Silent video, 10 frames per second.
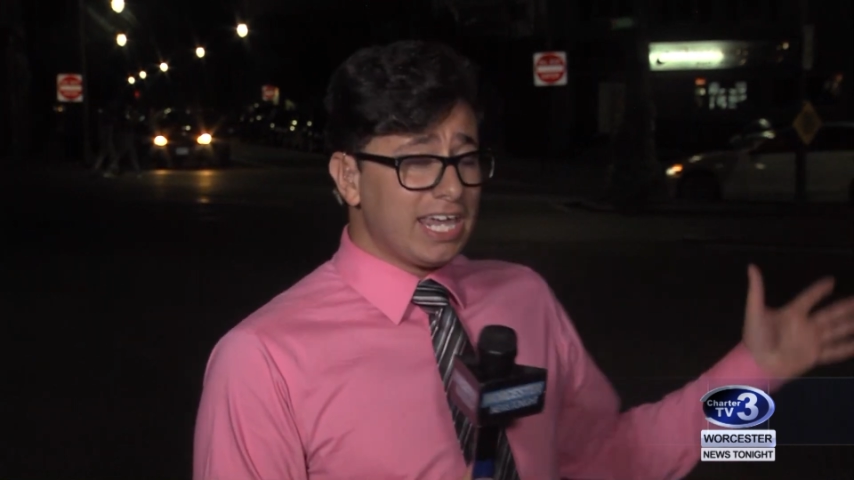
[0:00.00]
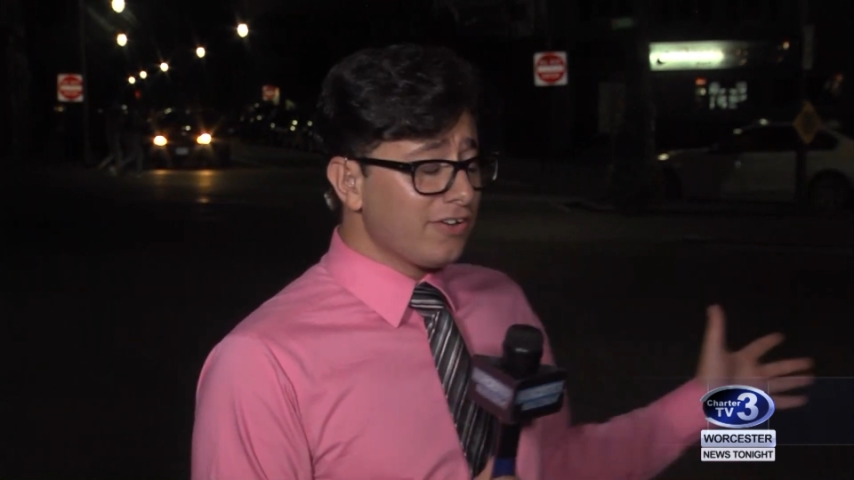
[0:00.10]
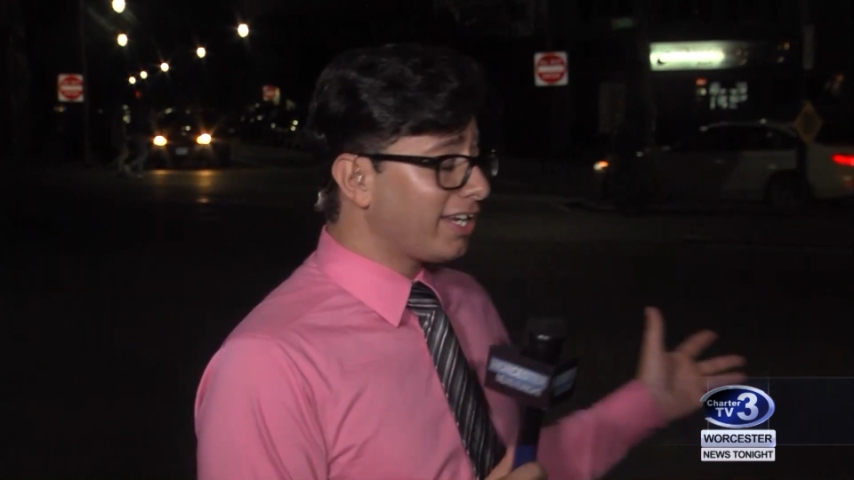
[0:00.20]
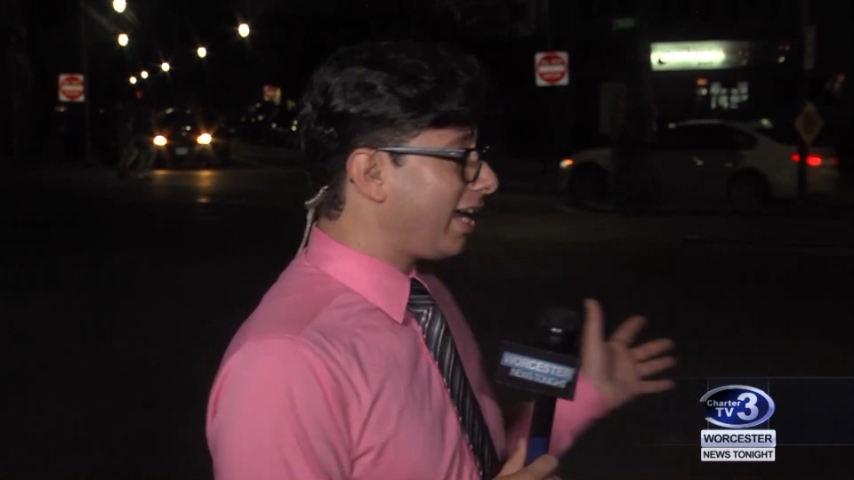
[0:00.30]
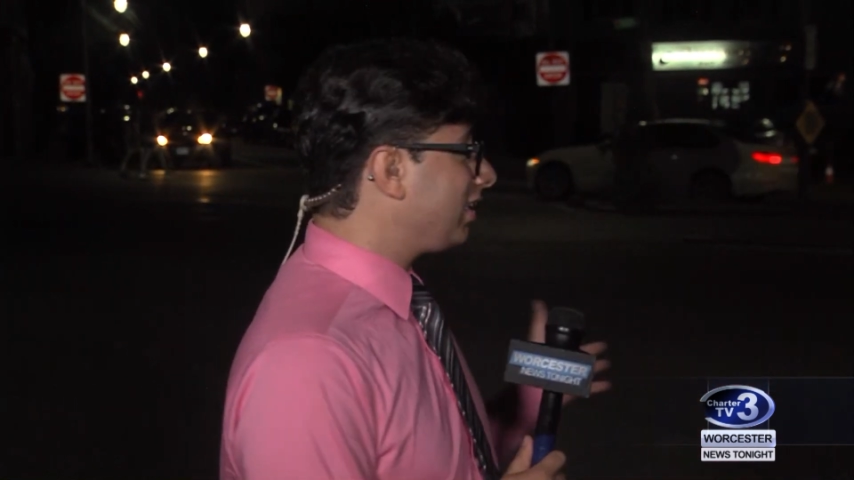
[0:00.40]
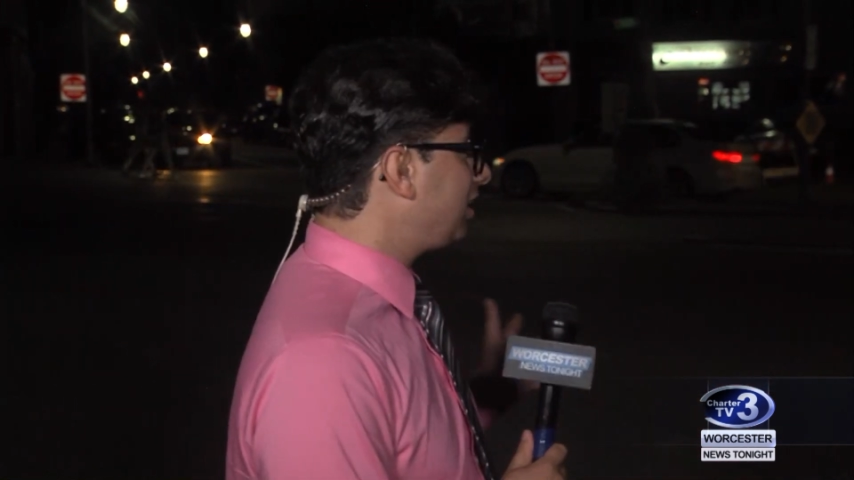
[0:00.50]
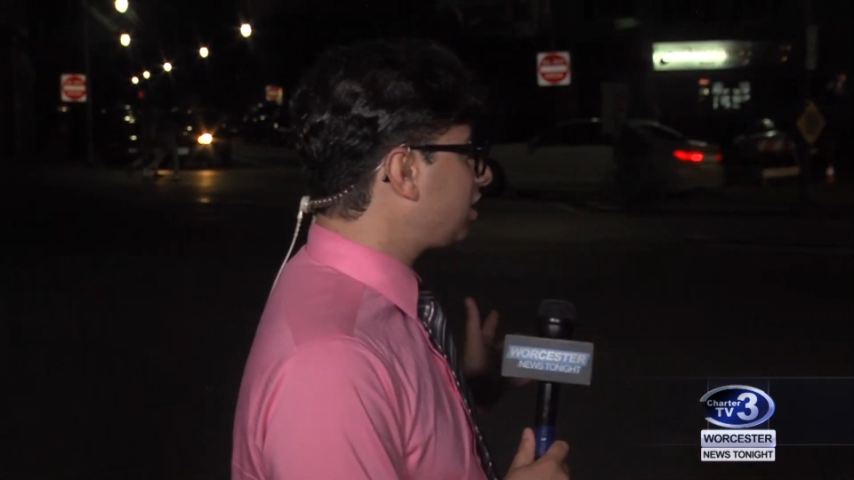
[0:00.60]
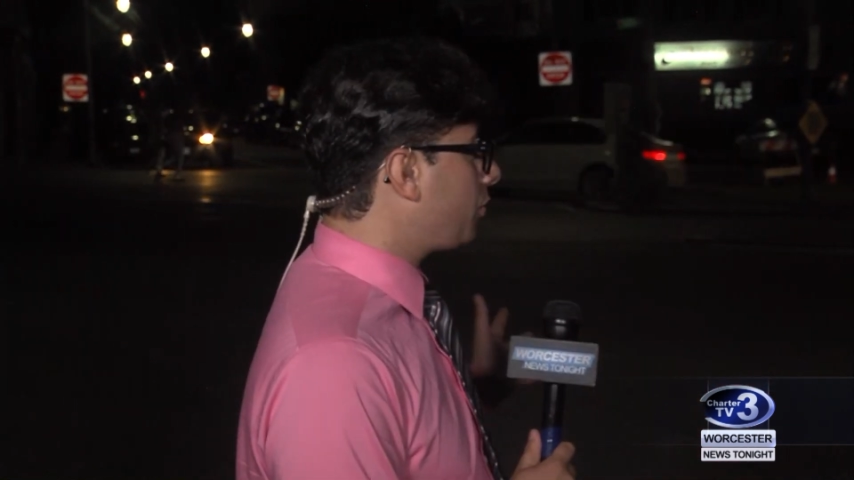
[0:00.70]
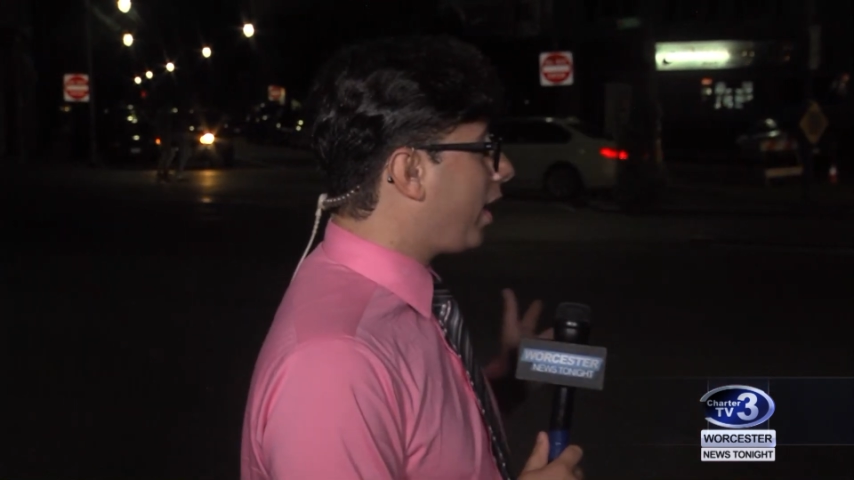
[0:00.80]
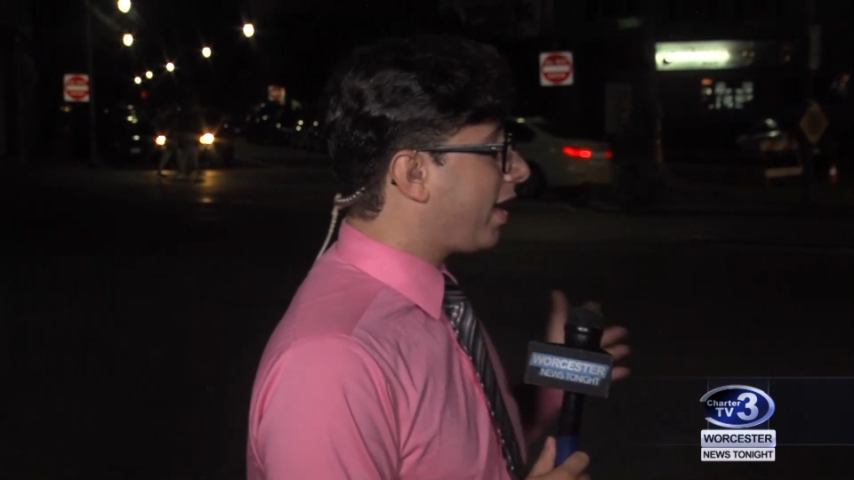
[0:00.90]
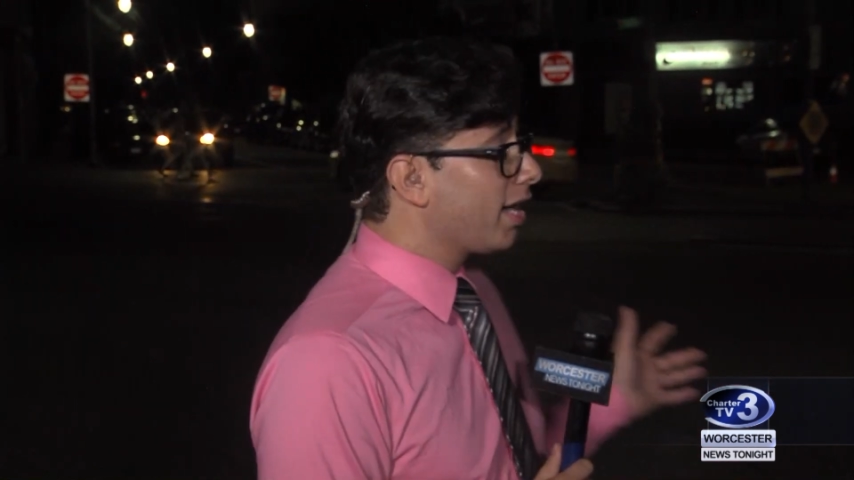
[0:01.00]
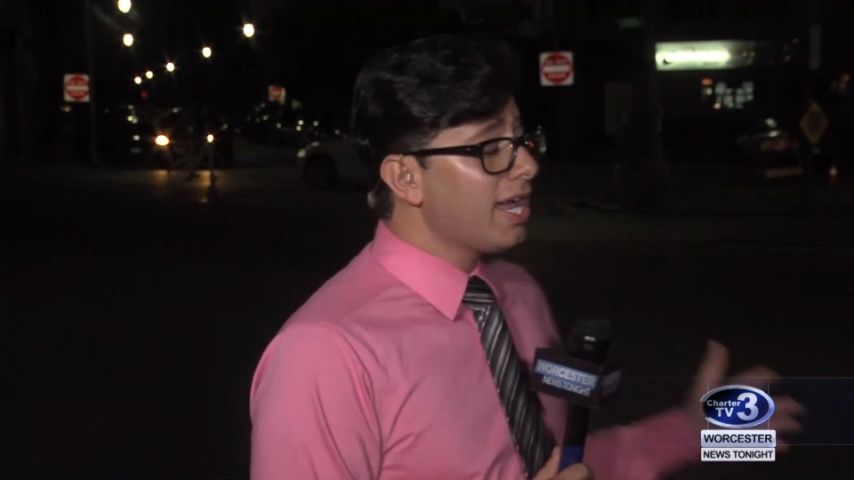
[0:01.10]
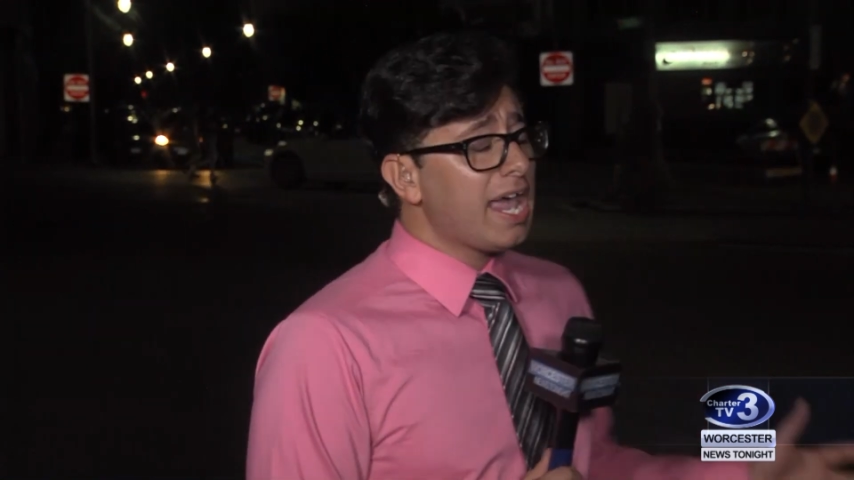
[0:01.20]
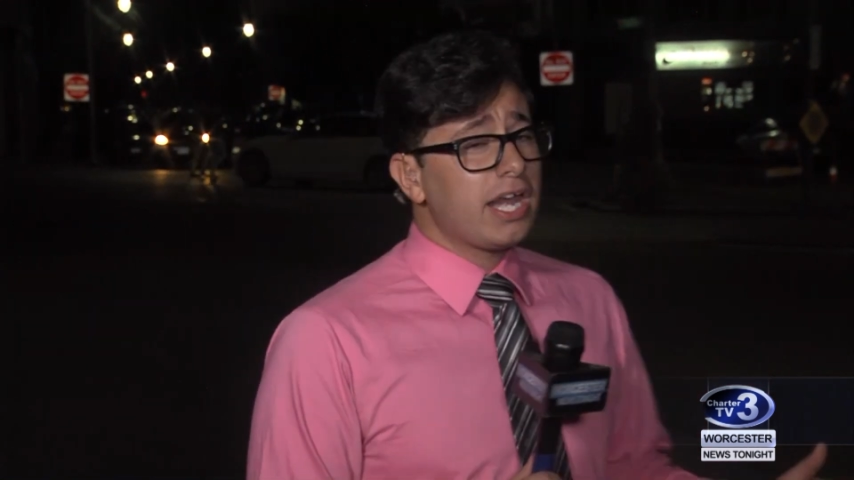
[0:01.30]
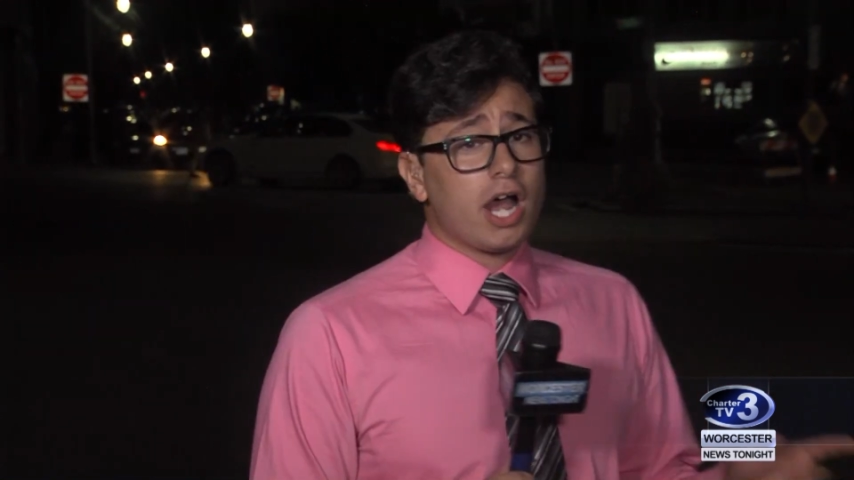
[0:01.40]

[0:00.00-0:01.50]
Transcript: here in Kelley Square